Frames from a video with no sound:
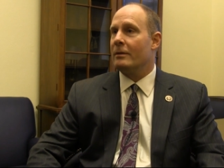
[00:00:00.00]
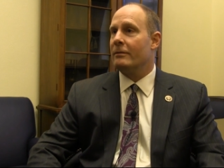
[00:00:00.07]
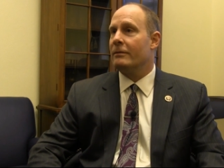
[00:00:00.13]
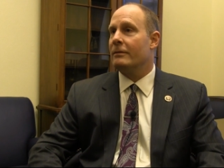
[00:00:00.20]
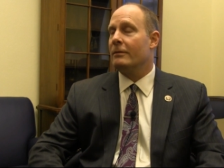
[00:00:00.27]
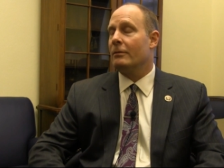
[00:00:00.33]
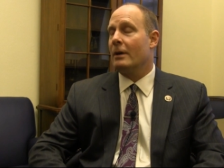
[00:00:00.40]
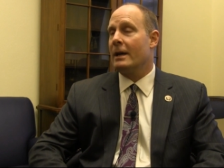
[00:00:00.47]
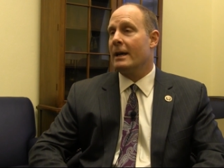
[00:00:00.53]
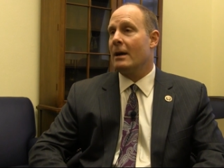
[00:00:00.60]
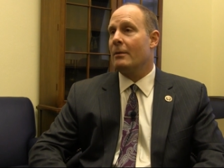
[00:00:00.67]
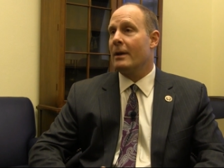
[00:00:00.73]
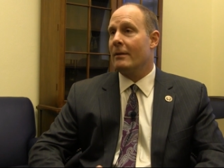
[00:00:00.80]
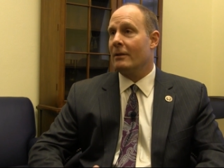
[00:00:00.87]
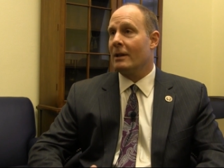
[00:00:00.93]
We've, right
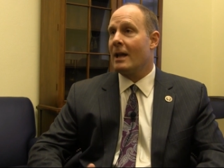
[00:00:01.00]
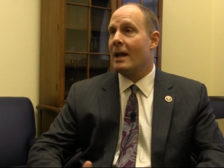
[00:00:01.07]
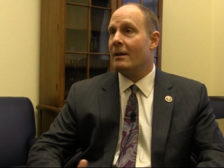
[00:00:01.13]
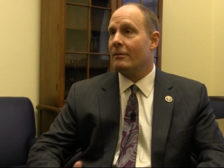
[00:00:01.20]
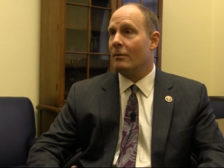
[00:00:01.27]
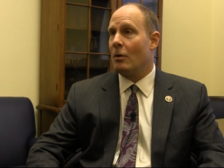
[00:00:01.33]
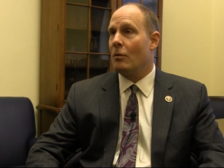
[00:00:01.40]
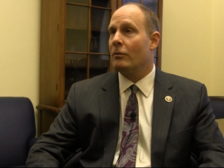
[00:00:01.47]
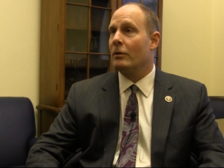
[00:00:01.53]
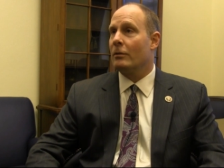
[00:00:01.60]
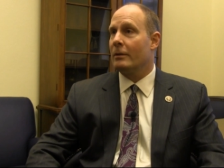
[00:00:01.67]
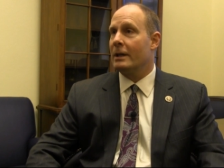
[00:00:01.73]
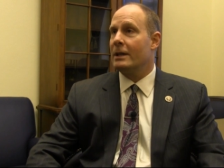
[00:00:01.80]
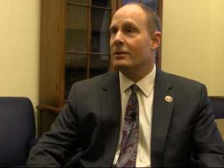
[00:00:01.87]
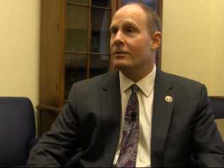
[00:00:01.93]
now we have a lot of
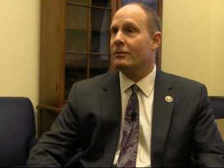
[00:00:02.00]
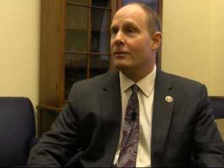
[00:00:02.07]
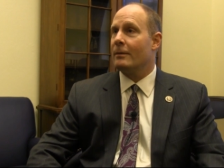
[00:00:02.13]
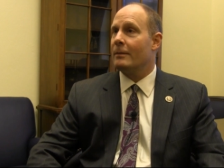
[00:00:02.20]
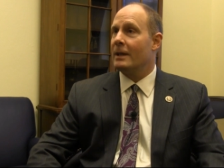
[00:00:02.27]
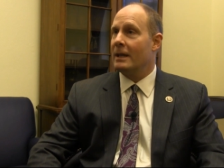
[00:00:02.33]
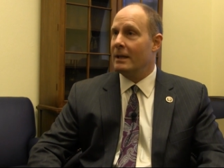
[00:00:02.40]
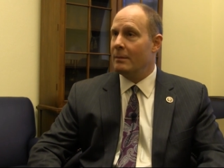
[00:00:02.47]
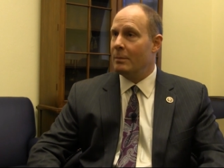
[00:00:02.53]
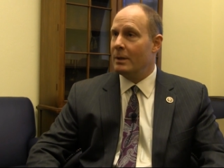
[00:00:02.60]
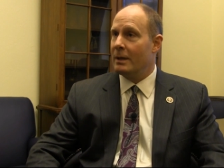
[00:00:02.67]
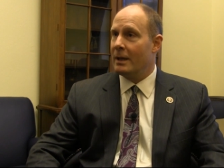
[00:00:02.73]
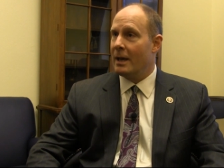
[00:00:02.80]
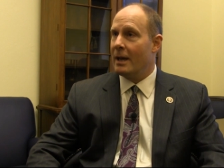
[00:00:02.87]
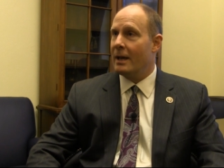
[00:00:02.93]
overreach from the
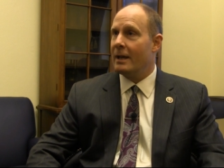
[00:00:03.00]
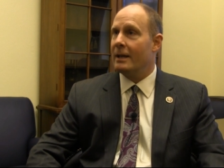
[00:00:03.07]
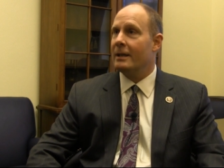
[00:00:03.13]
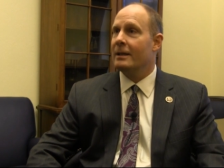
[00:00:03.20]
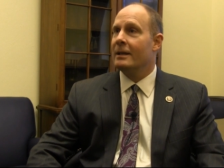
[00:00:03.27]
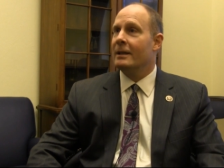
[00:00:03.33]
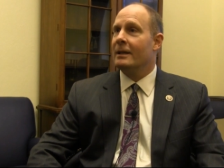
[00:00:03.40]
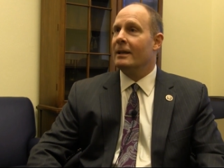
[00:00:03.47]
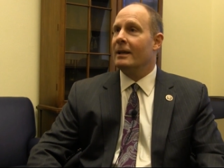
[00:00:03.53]
EPA